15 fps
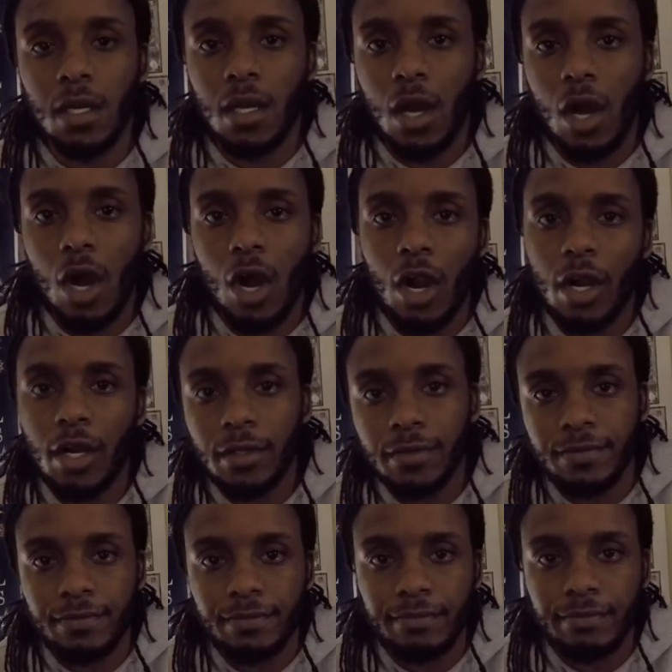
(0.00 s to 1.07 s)
are
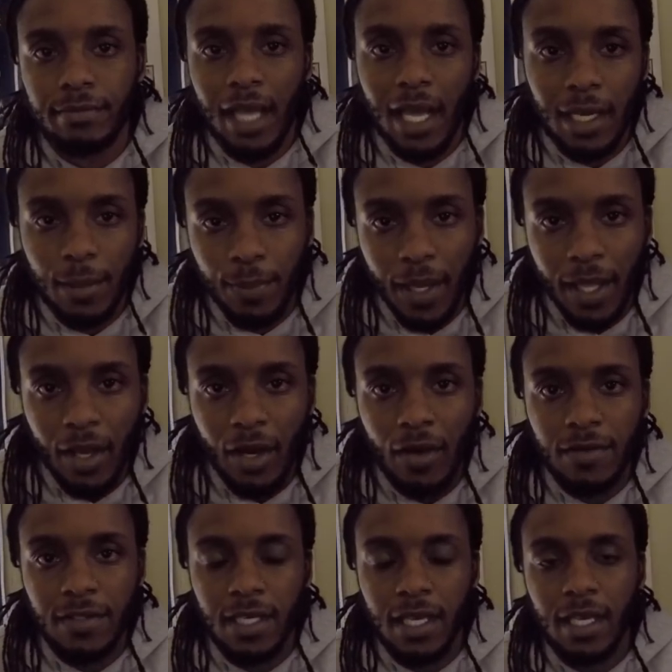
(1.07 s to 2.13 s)
not in the
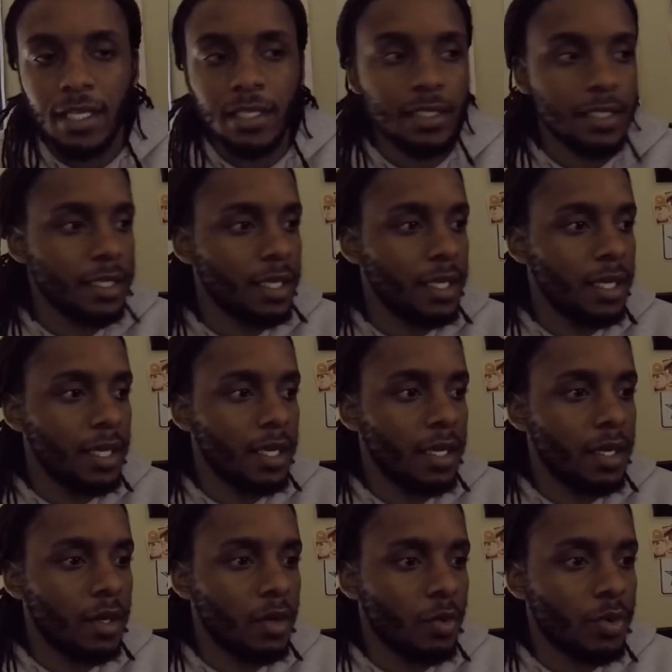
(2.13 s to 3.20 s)
playoffs, and
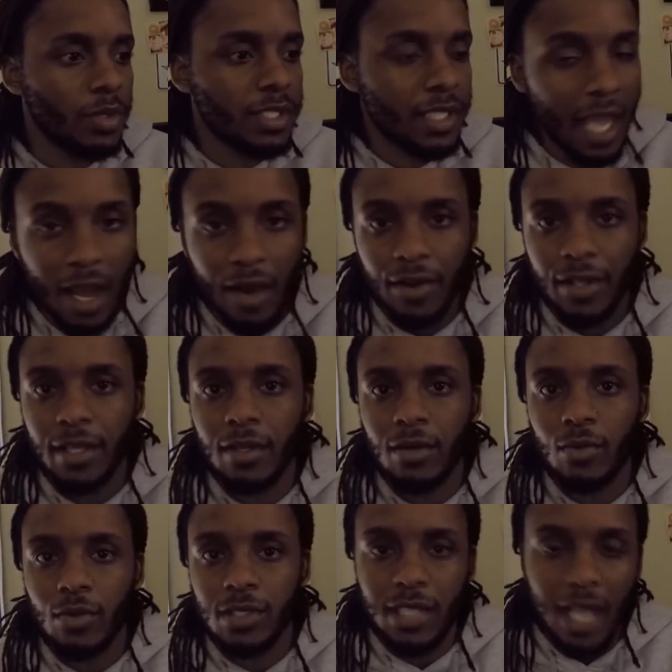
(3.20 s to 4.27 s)
we're scouting,
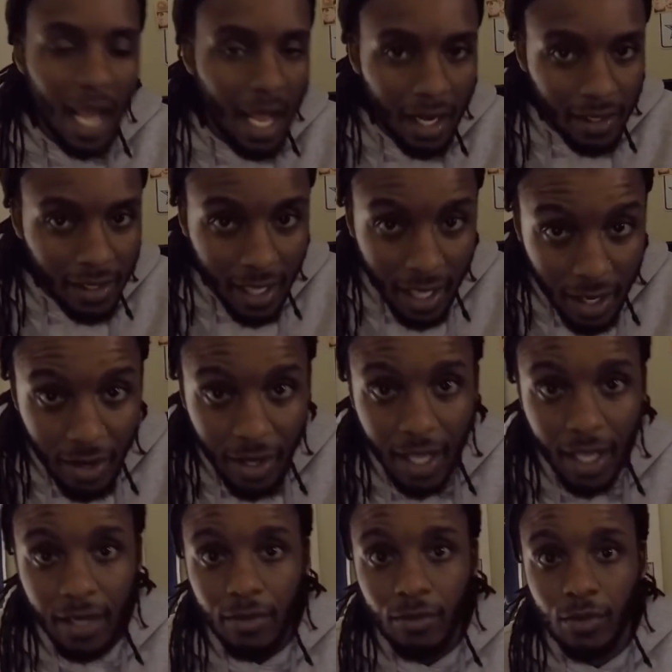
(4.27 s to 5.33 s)
we're scouting the
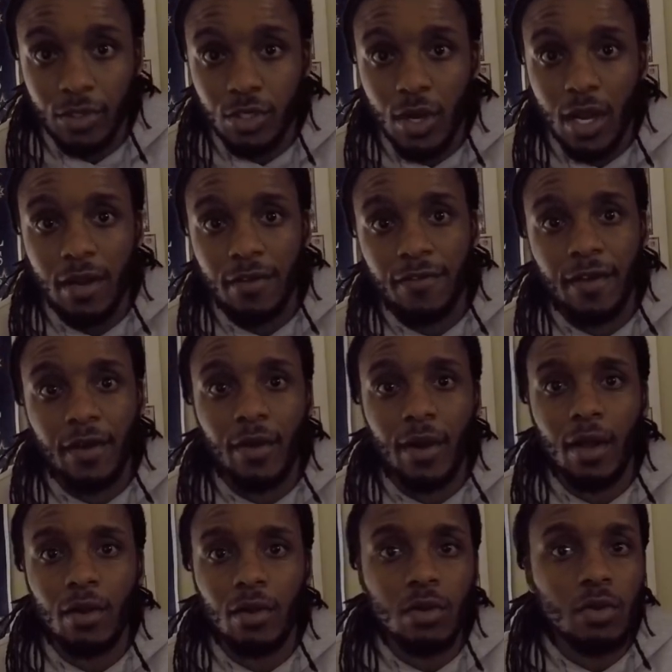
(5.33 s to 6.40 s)
internet, we're trying to figure
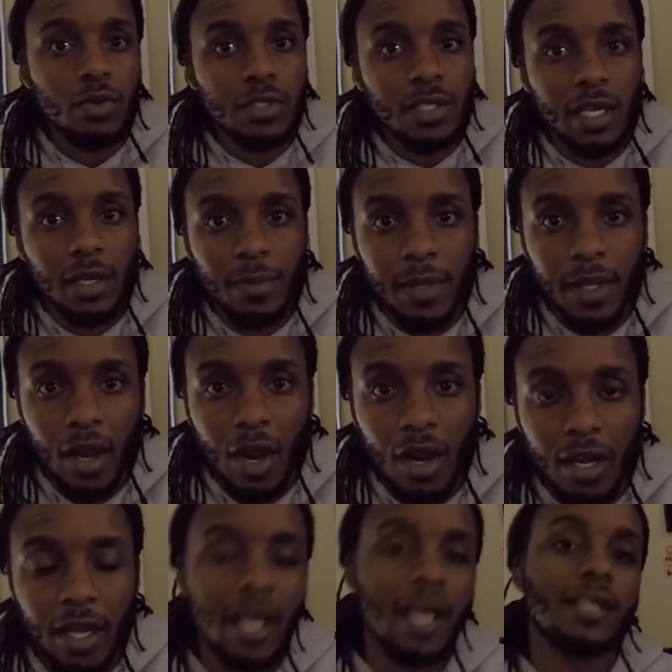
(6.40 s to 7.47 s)
out who's going to be our
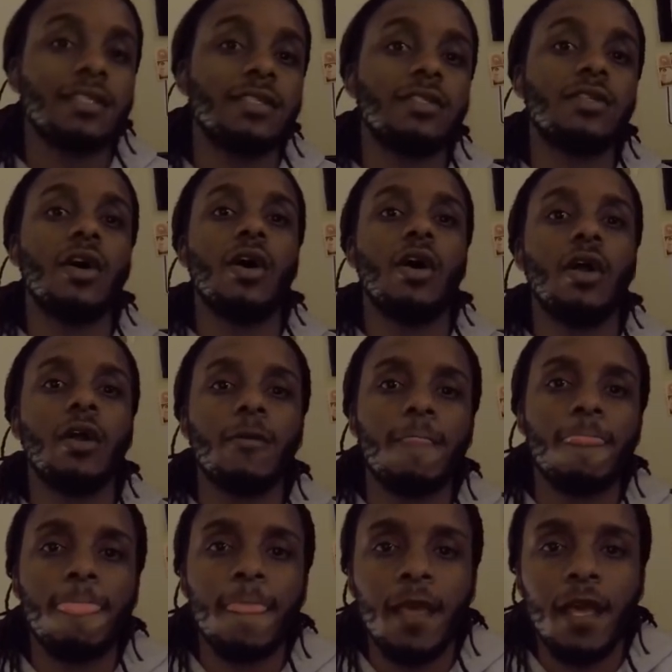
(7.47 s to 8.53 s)
next star.
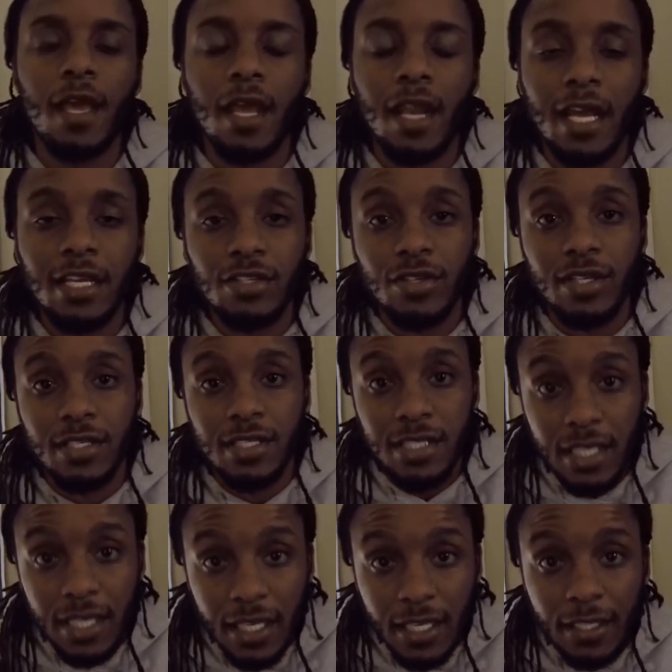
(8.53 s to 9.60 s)
And as you can
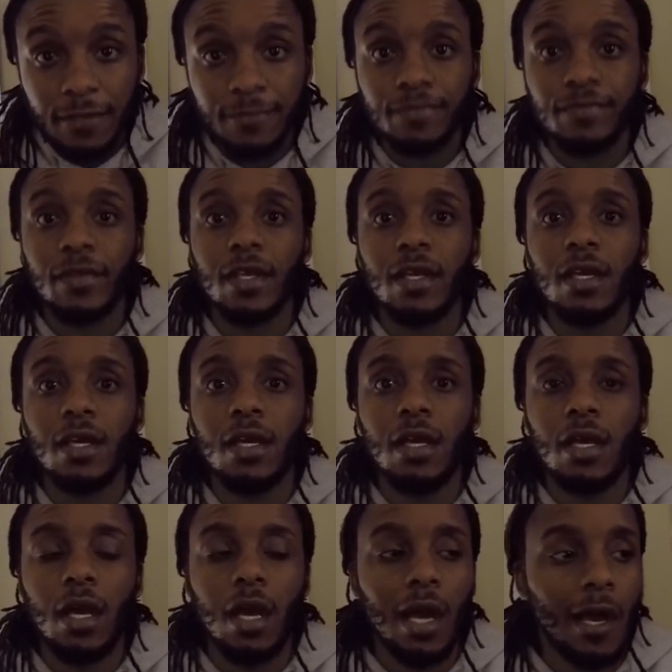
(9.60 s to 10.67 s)
see,
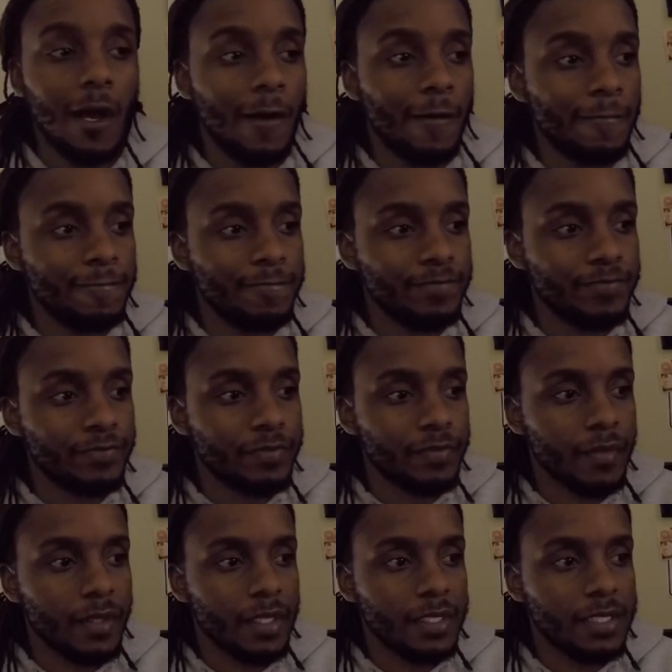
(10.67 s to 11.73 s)
um,
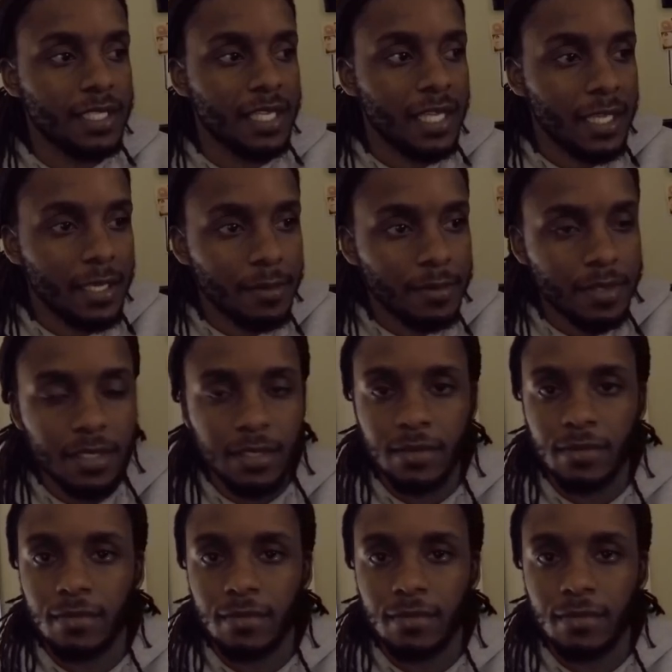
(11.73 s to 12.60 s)
teams,